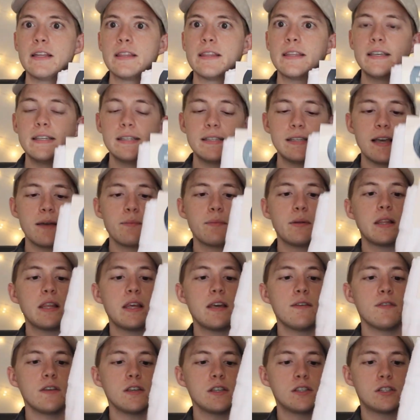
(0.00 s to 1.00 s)
This, I
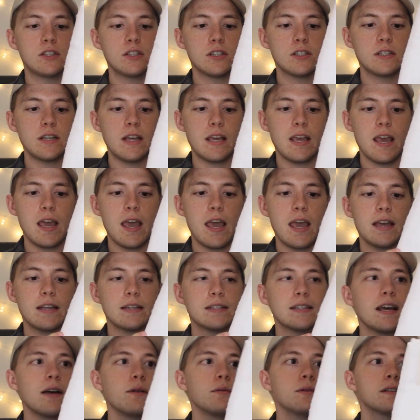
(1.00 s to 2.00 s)
believe, is just a
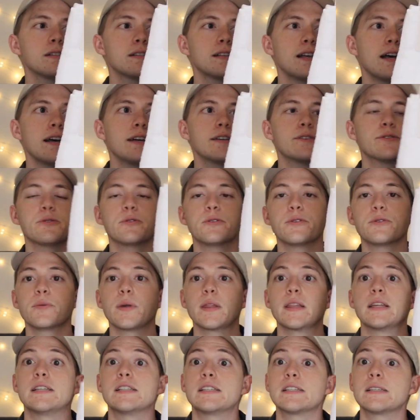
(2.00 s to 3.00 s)
hand towel size or a
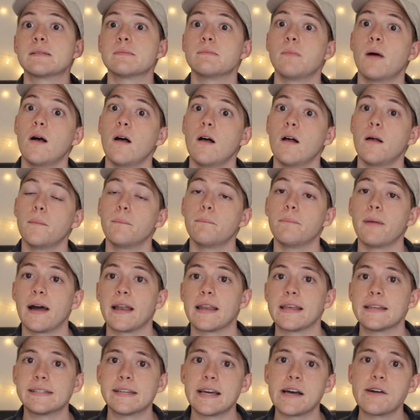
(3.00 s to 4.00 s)
really small
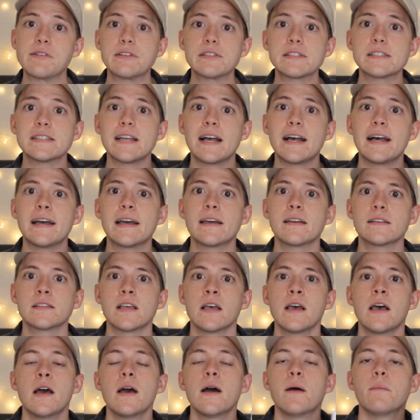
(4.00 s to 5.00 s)
body towel size.
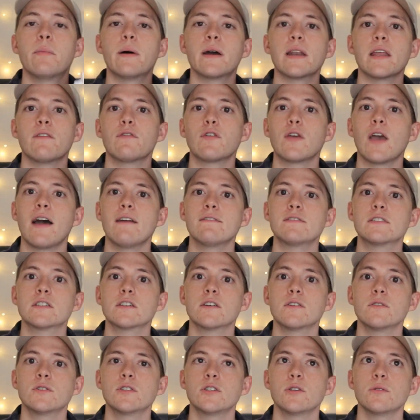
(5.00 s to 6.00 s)
But if you have to
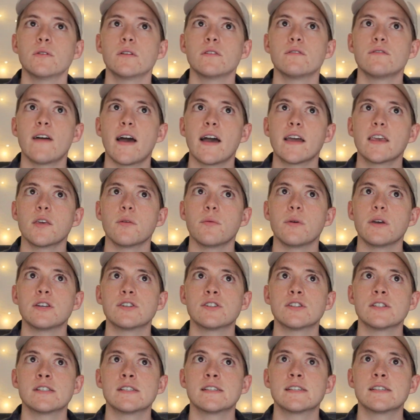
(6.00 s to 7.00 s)
go to an
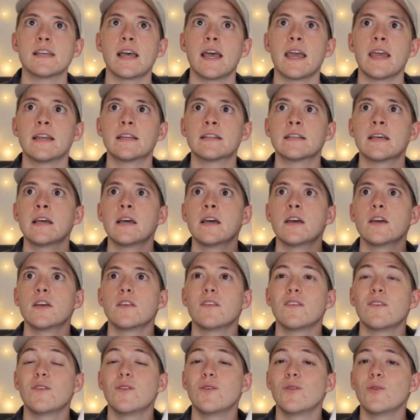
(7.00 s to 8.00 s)
evacuation site,
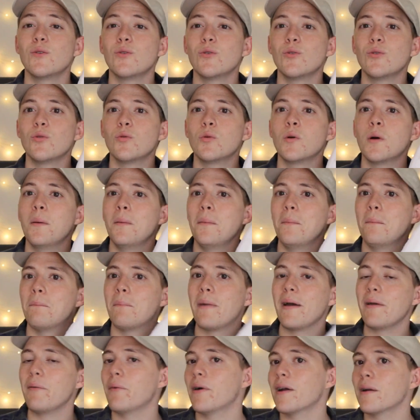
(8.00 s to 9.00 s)
you
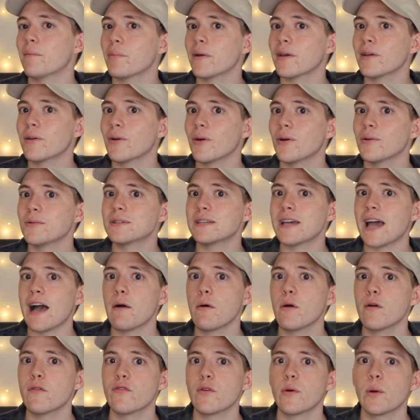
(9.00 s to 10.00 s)
might want to bring your own
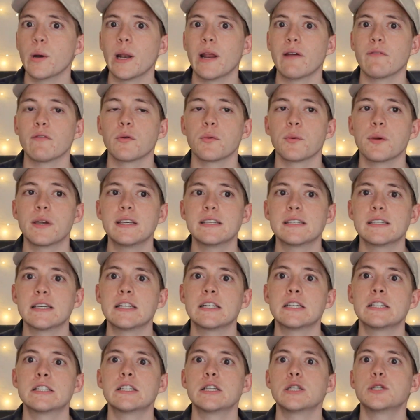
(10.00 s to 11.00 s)
towel for whatever
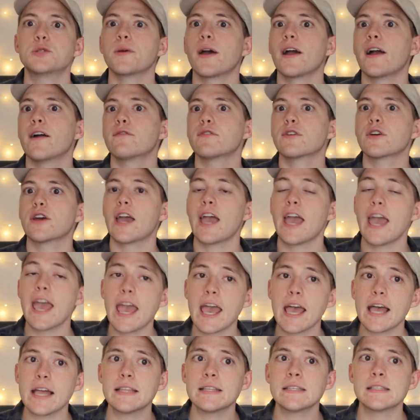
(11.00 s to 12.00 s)
reason to dry off your
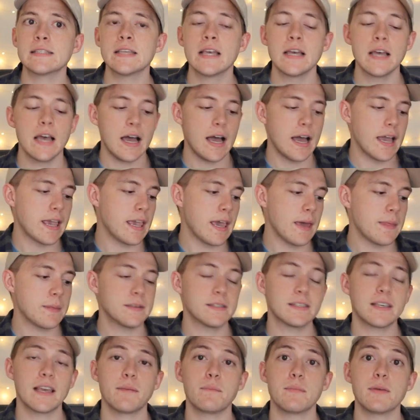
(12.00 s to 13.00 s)
hands. Again,
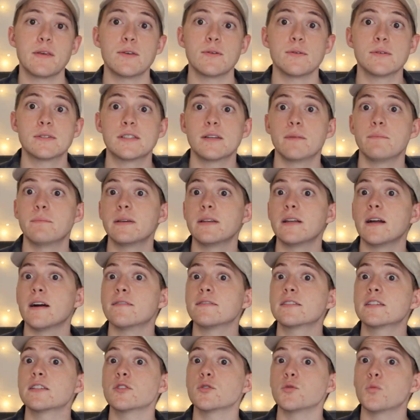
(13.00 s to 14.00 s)
this can be used to beat
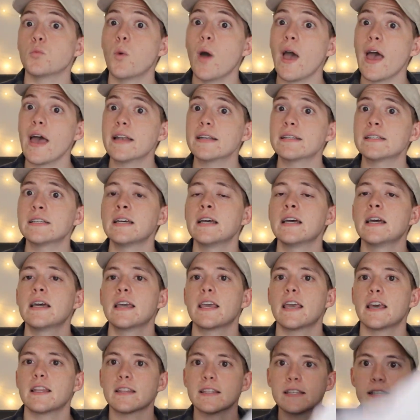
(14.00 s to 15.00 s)
off sweat,
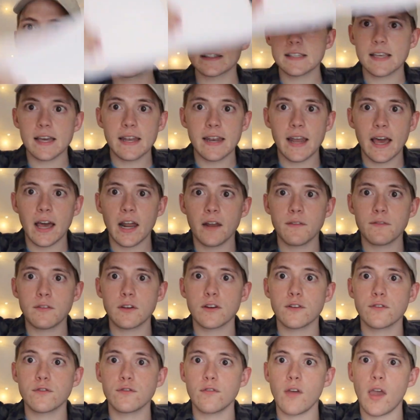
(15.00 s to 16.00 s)
get the sun out of
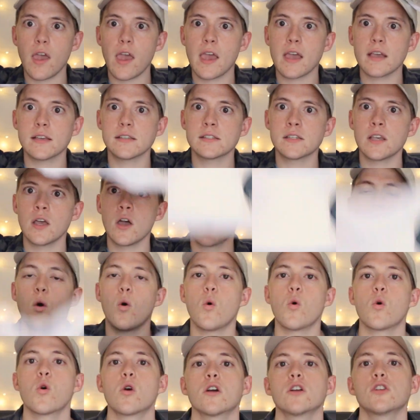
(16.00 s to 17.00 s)
your face,
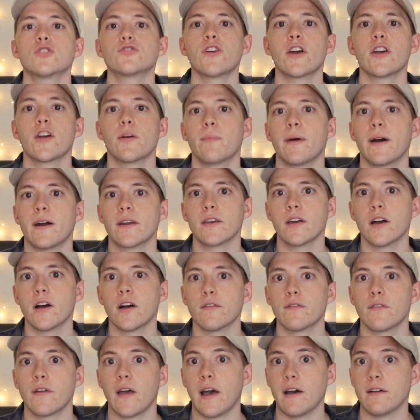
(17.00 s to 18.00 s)
or dry your body
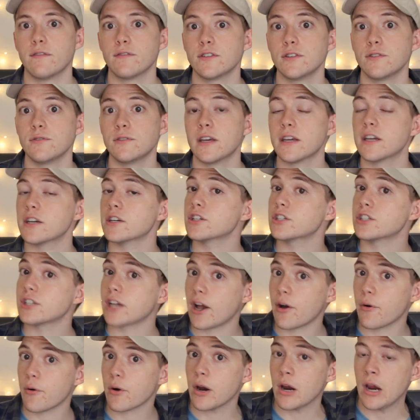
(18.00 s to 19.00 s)
off after you take a
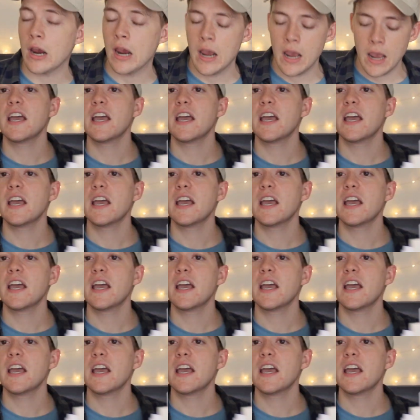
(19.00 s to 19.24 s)
shower.